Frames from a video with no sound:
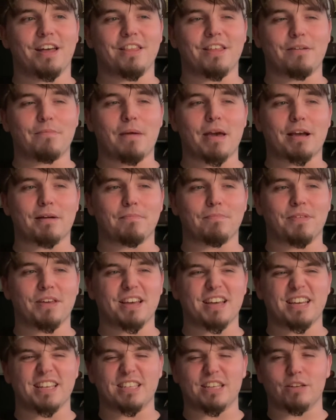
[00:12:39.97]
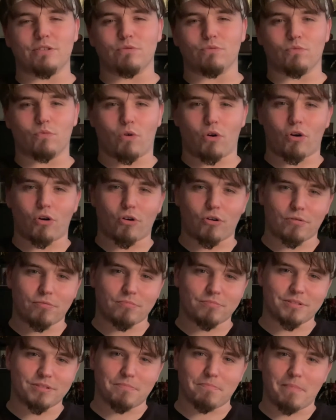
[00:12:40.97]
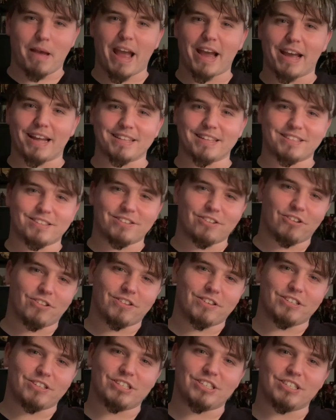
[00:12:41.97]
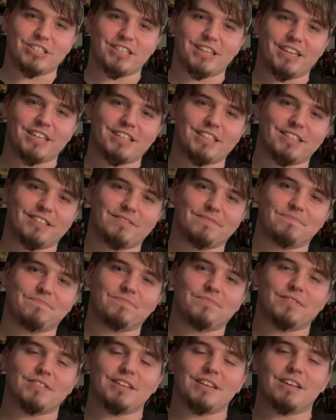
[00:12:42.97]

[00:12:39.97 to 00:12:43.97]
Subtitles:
make him think he's eating worms and maggots and all this shit, and